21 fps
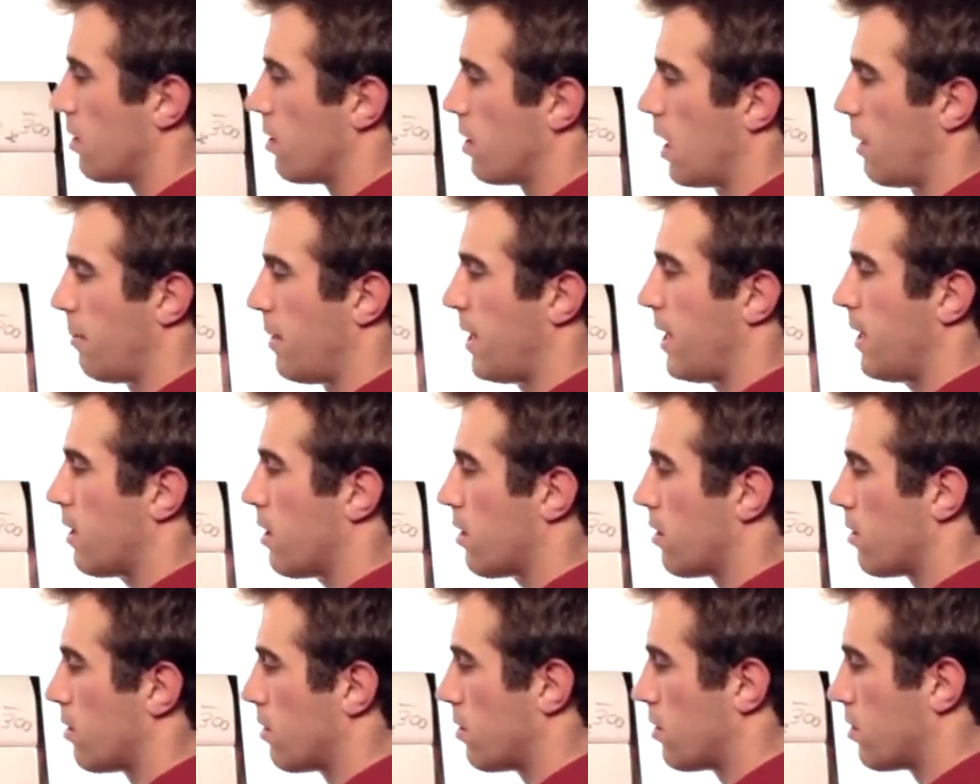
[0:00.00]
I'm here.
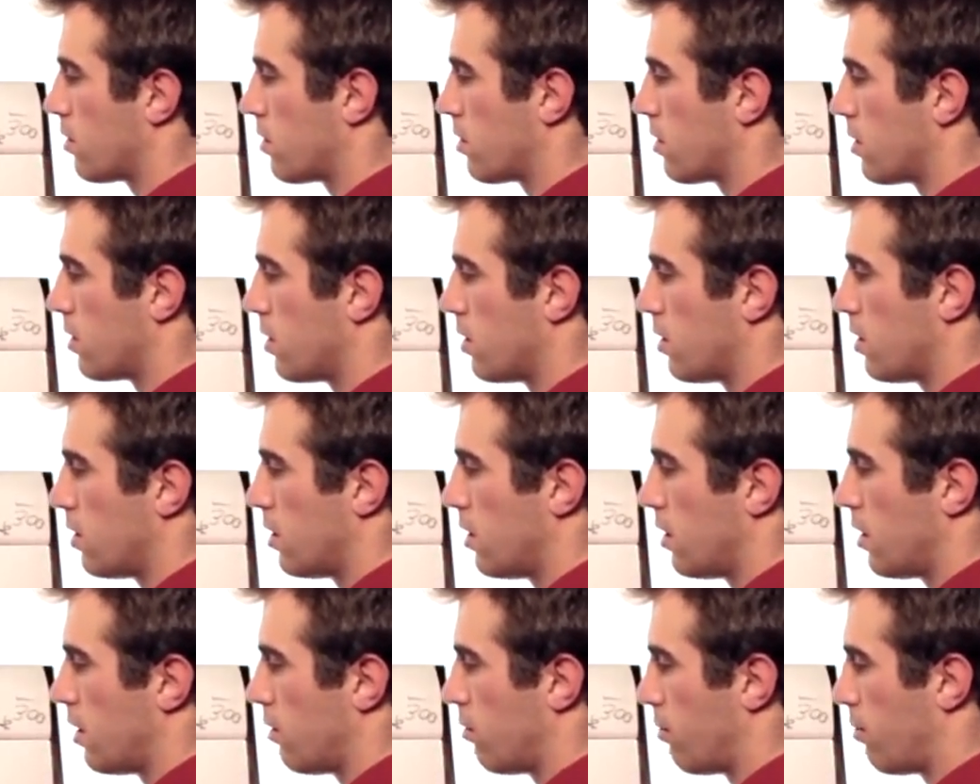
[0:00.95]

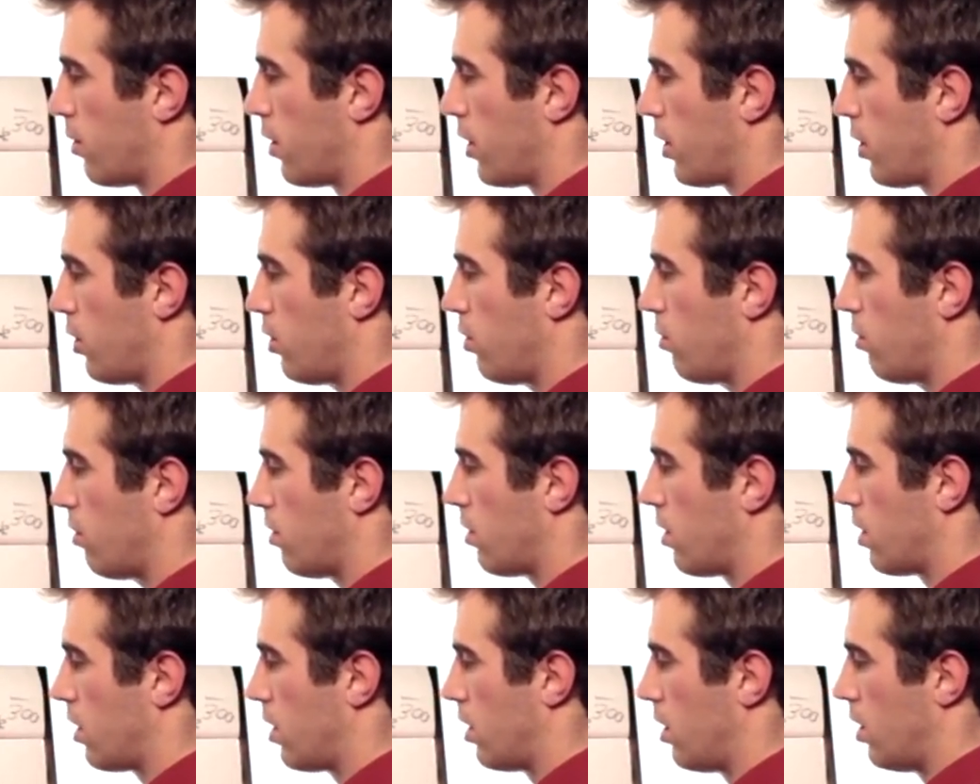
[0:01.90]
We'll put you.
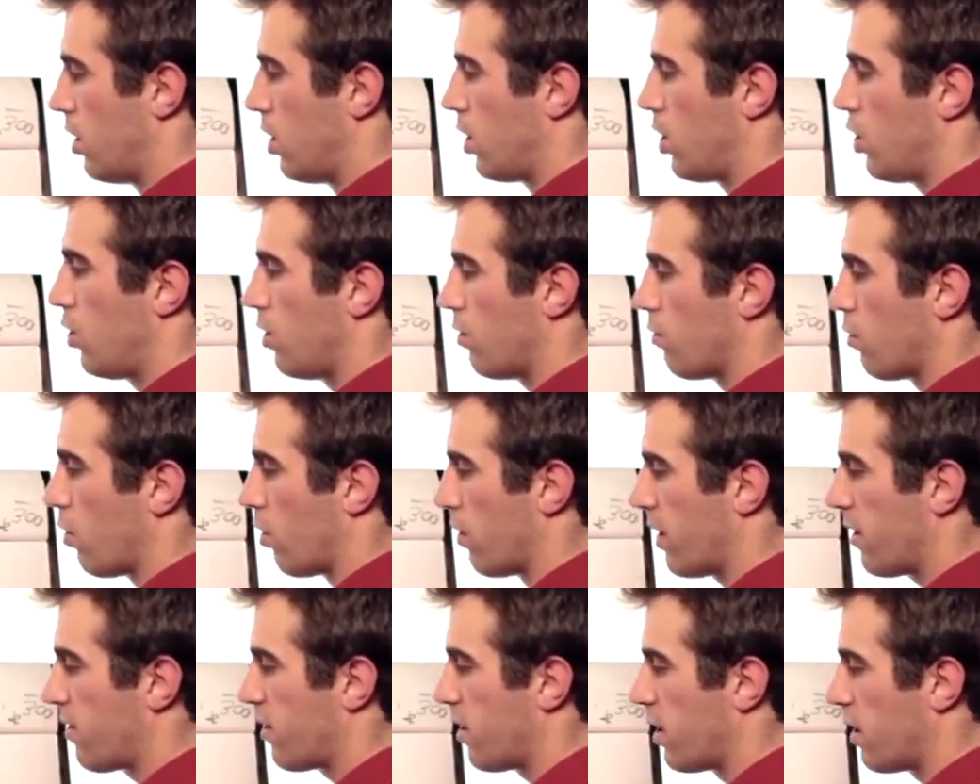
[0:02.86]
You enroll
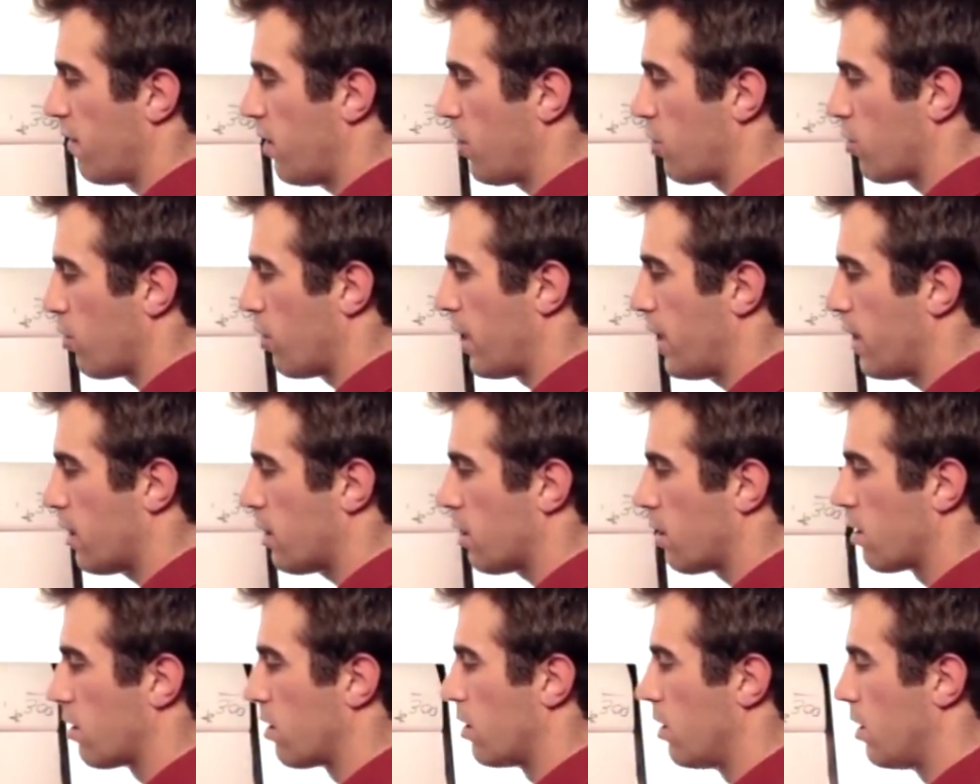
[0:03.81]
this individual here.
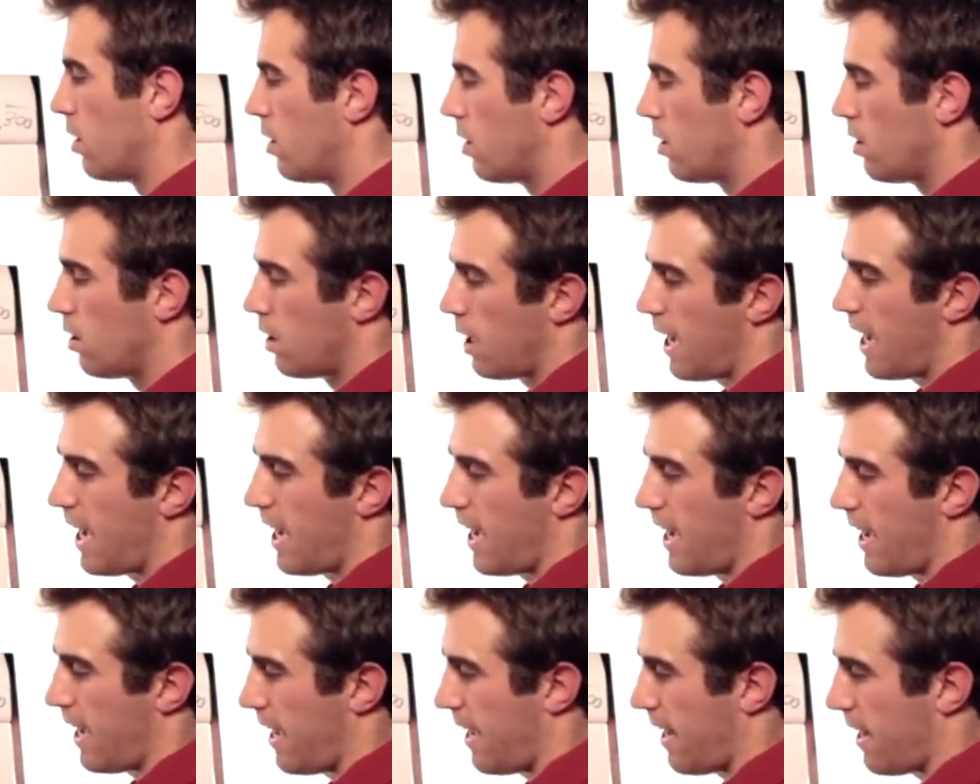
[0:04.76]

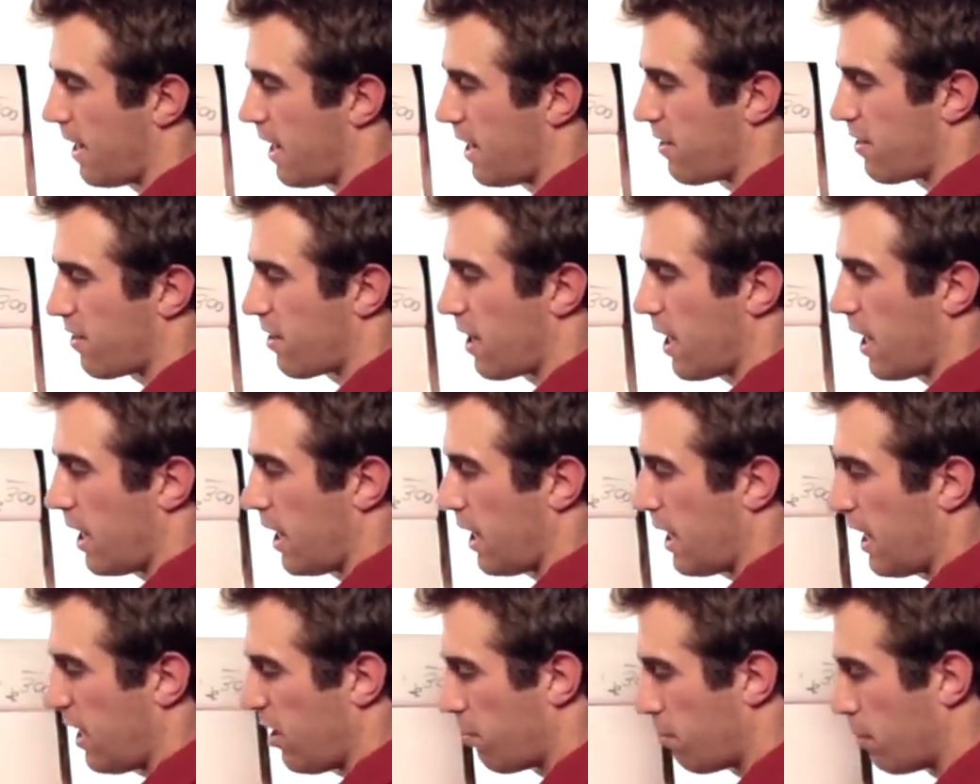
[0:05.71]
And let's say
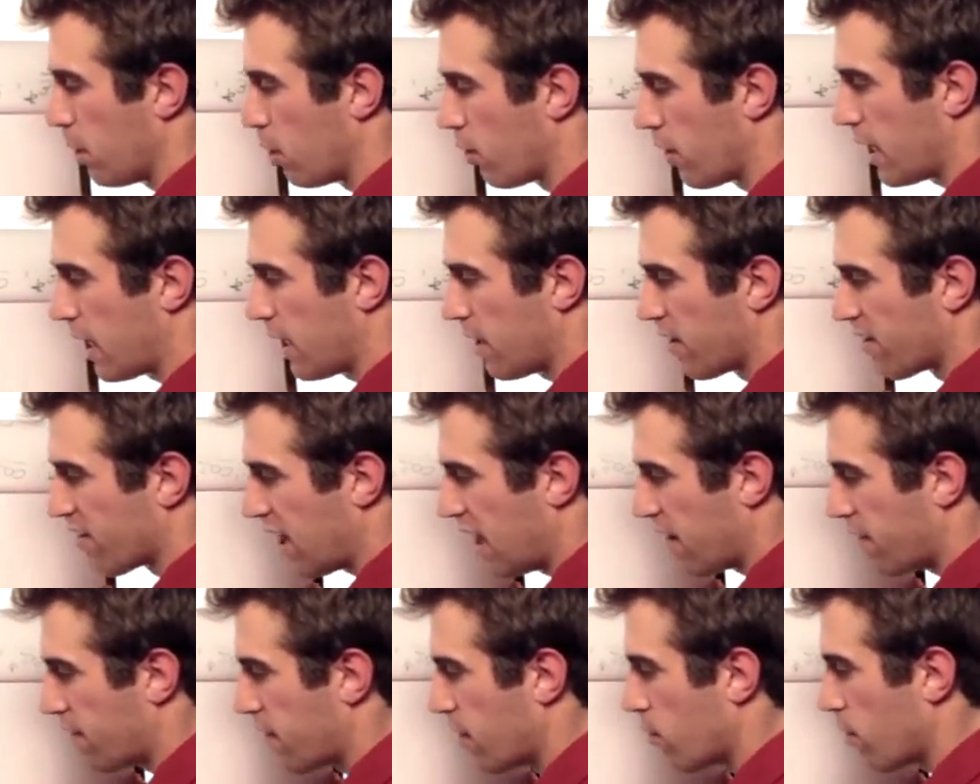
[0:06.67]
he's building his
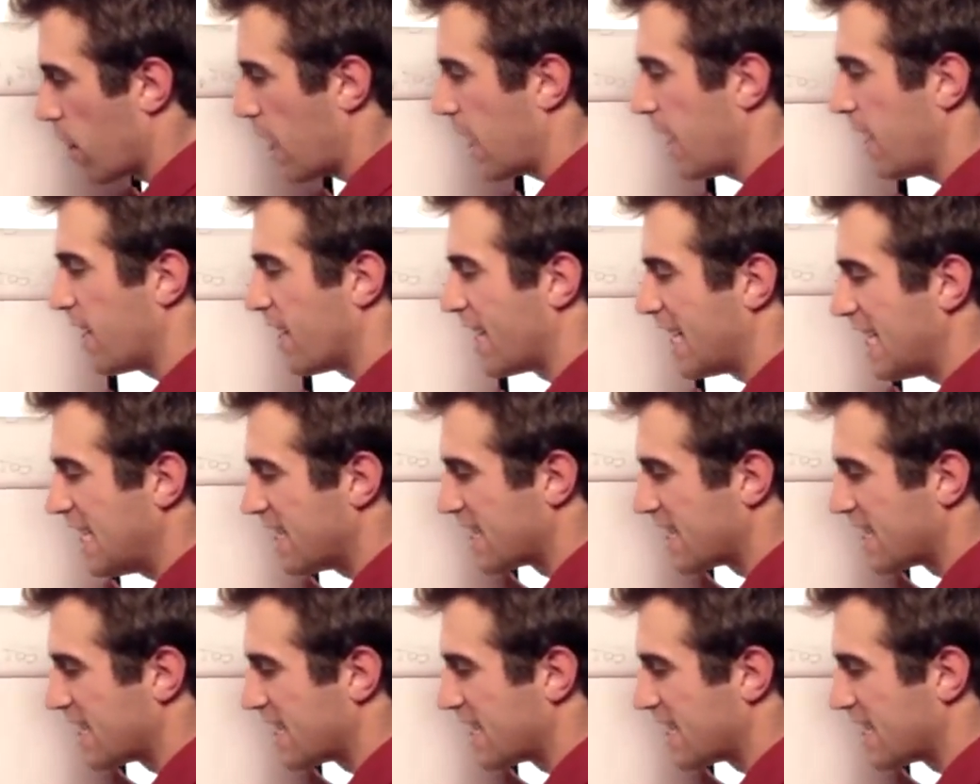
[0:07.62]
left and right, and he